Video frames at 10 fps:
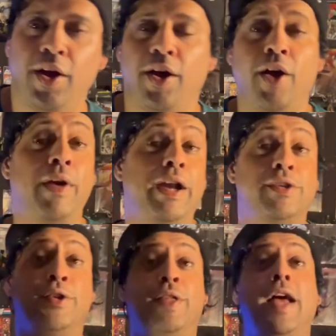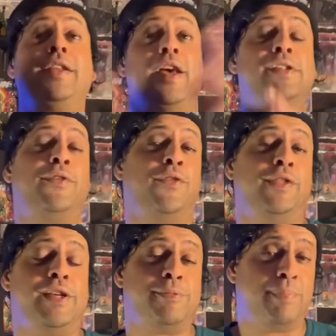Alrighty, so that does it for
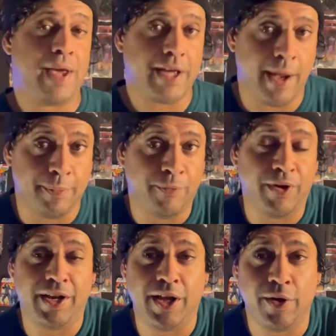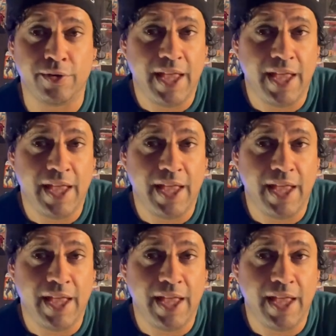this pickup videos.